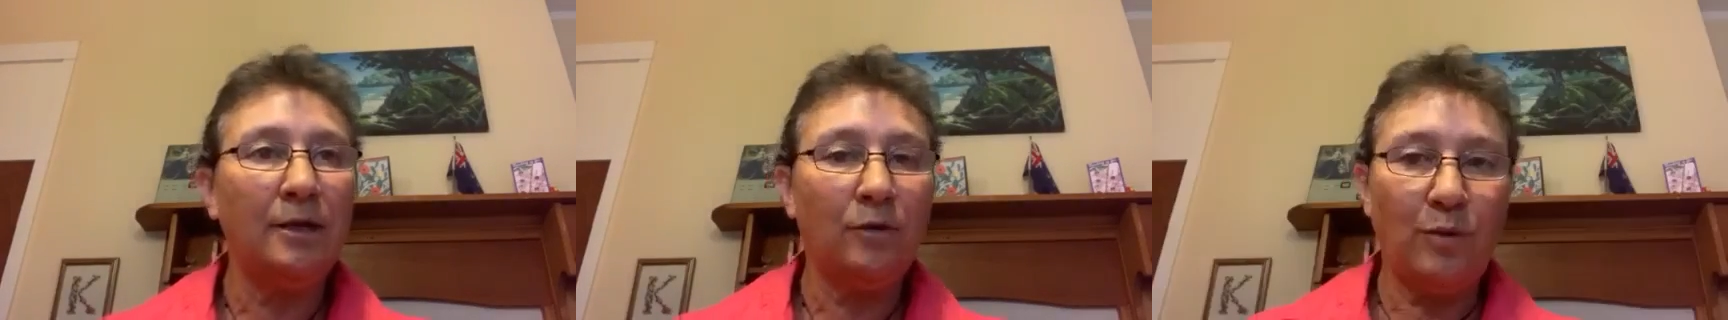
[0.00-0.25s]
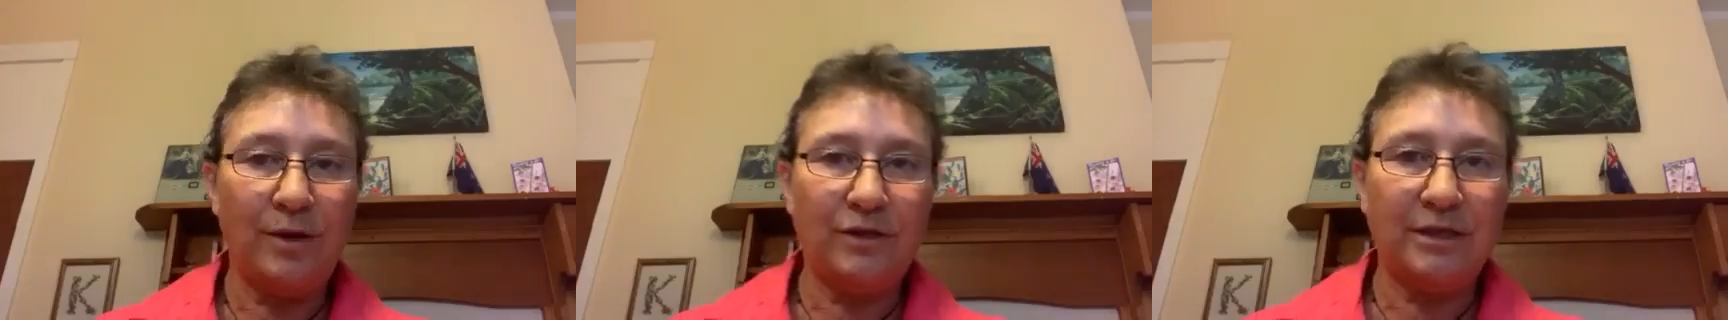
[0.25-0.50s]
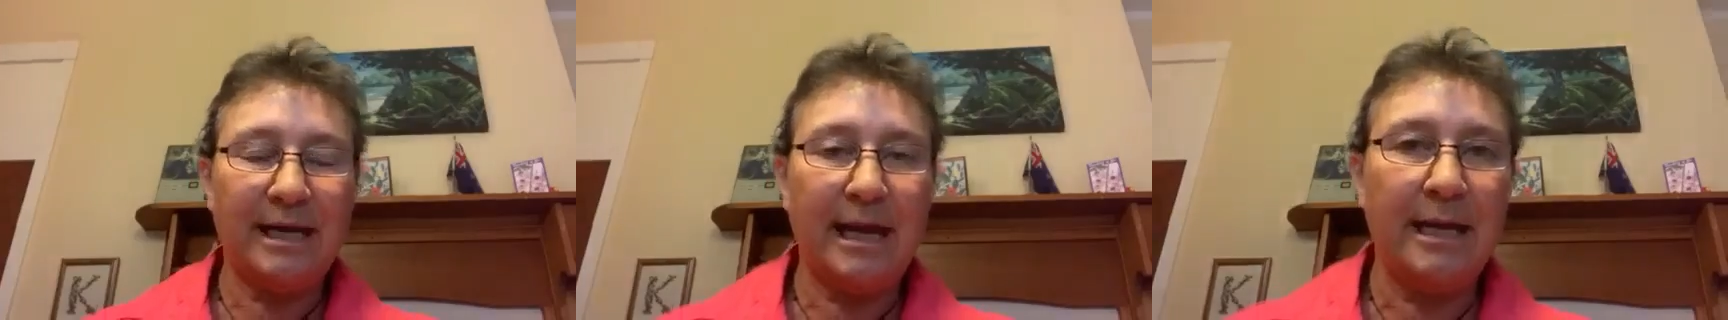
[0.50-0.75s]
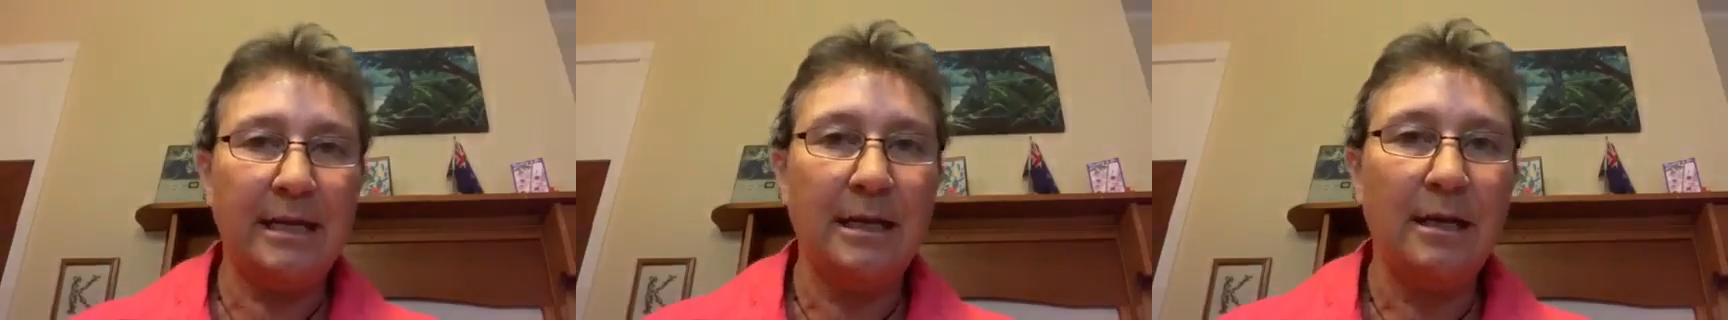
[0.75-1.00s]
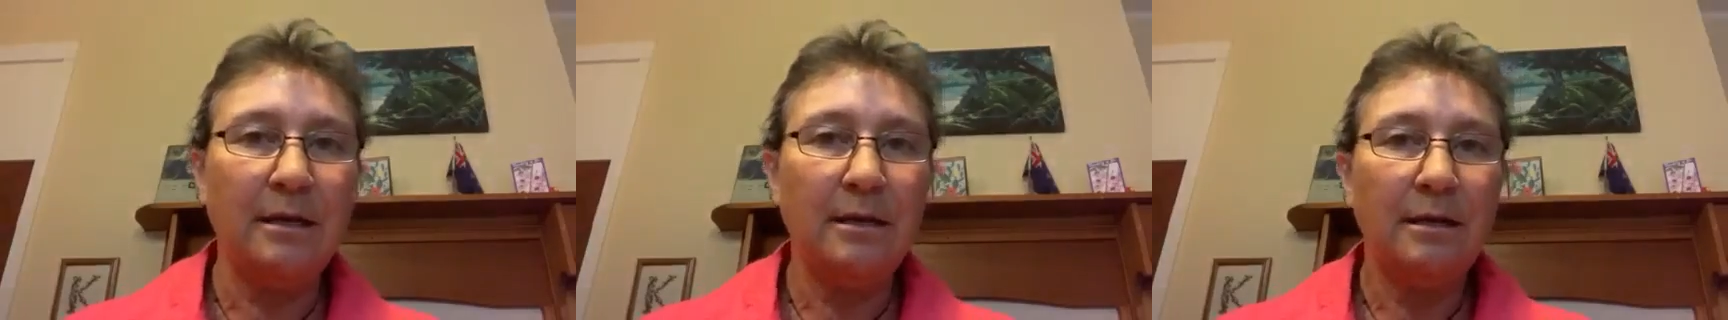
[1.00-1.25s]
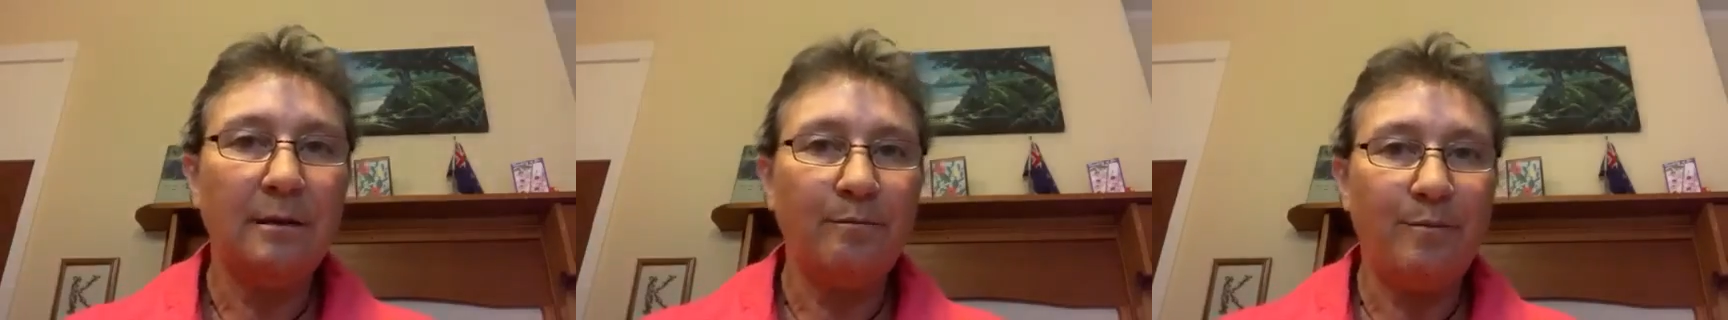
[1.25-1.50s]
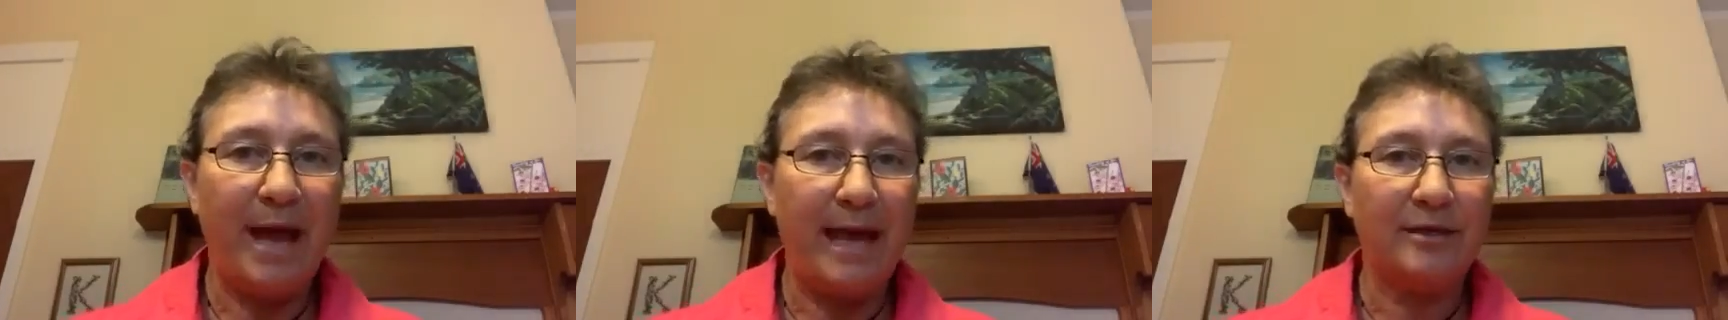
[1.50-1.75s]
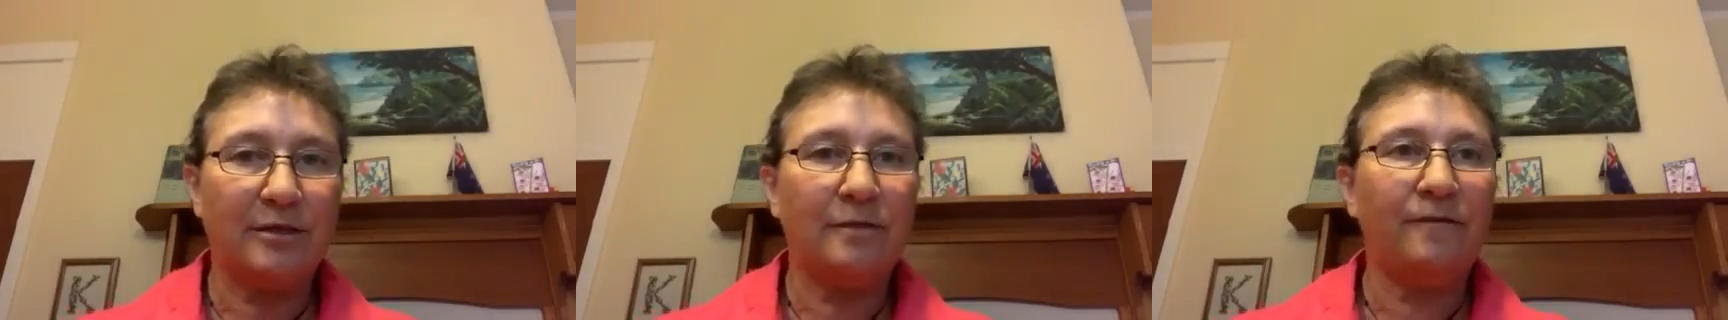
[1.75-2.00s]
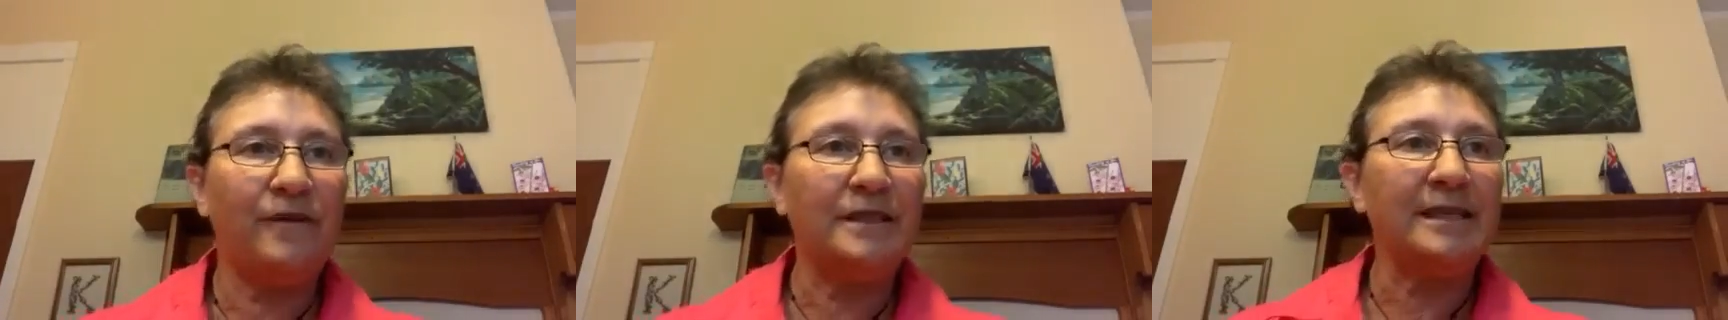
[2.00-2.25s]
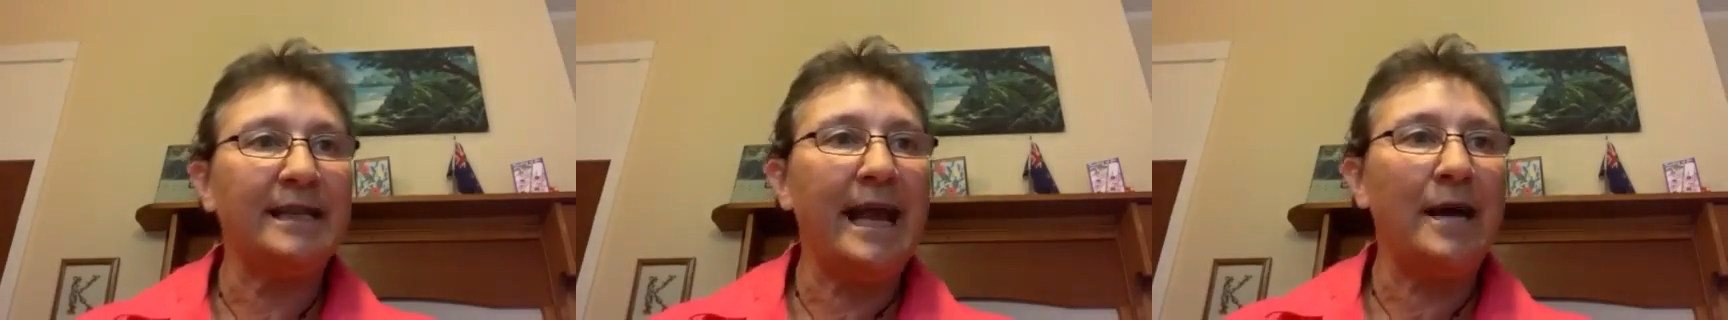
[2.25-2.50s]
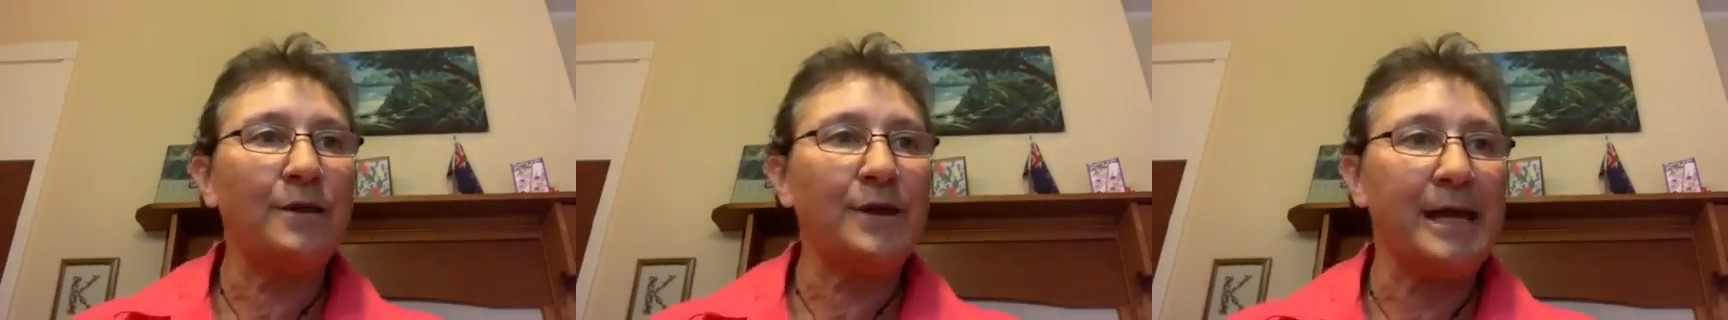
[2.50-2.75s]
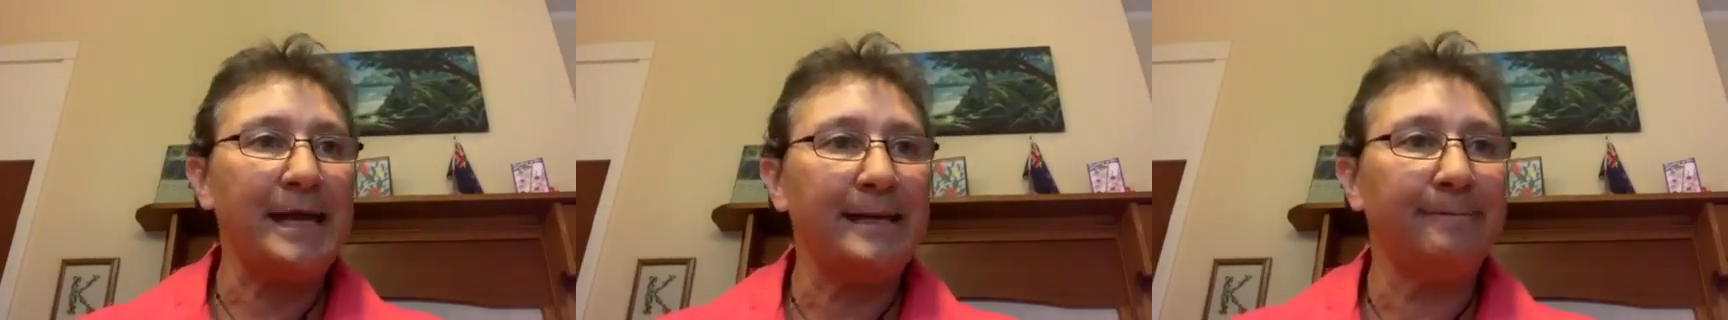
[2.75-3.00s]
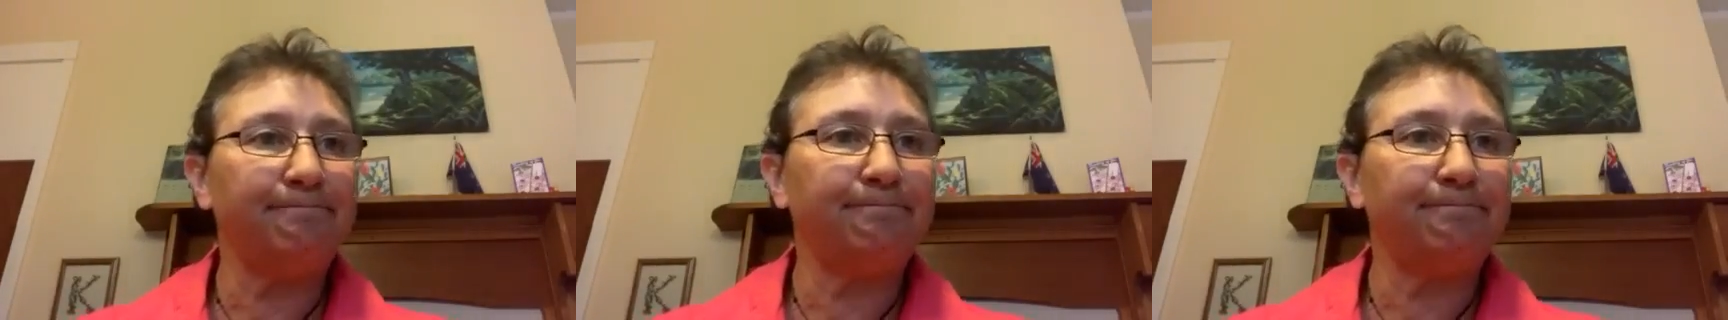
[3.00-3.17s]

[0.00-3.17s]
with 10 back to fit and healthy.